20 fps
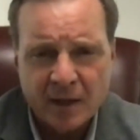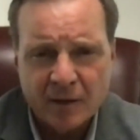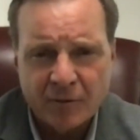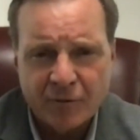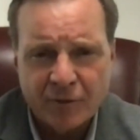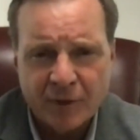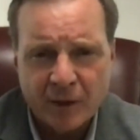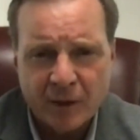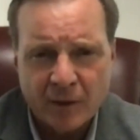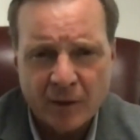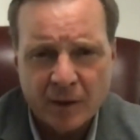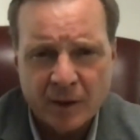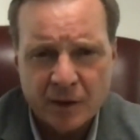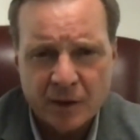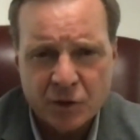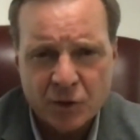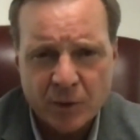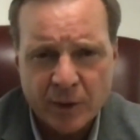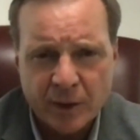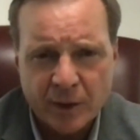had their finger on
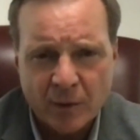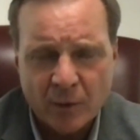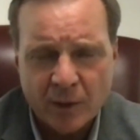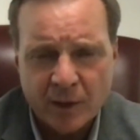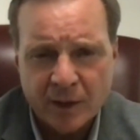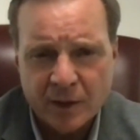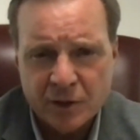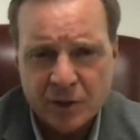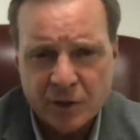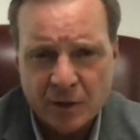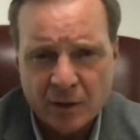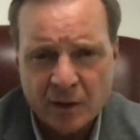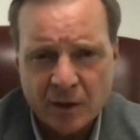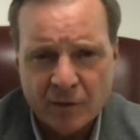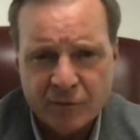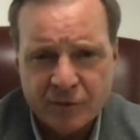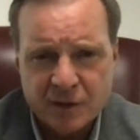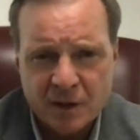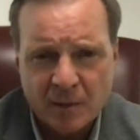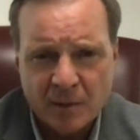the trigger when they
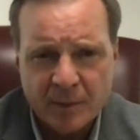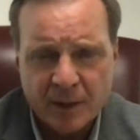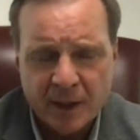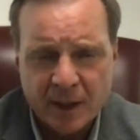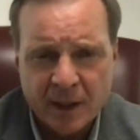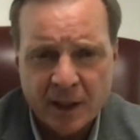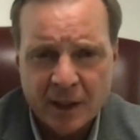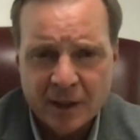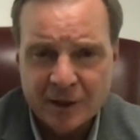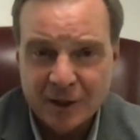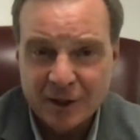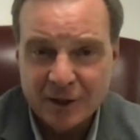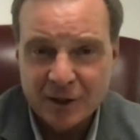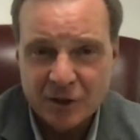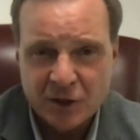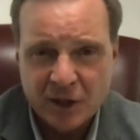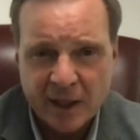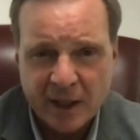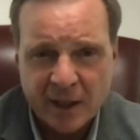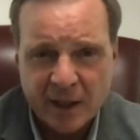shouldn't have. Somebody
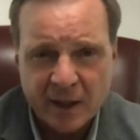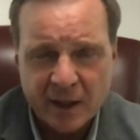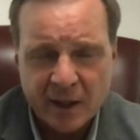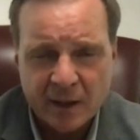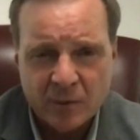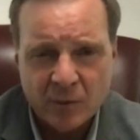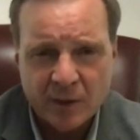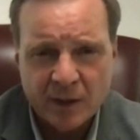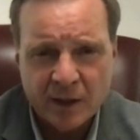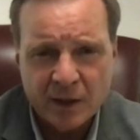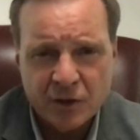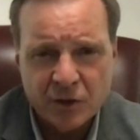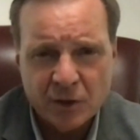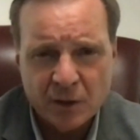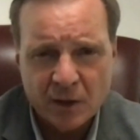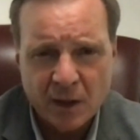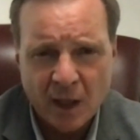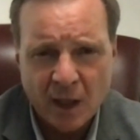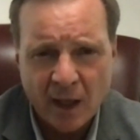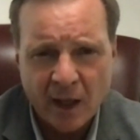didn't check a gun when they
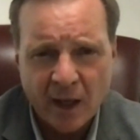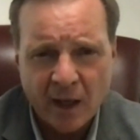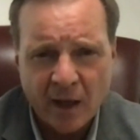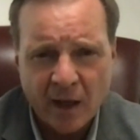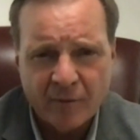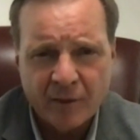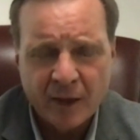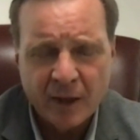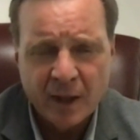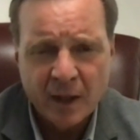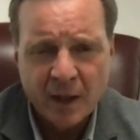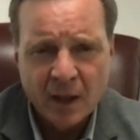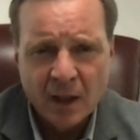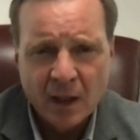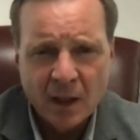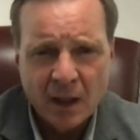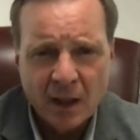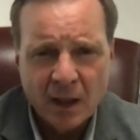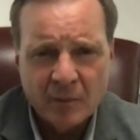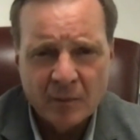should not have.
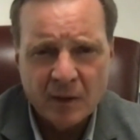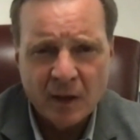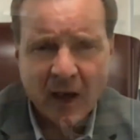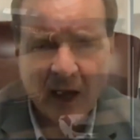Um,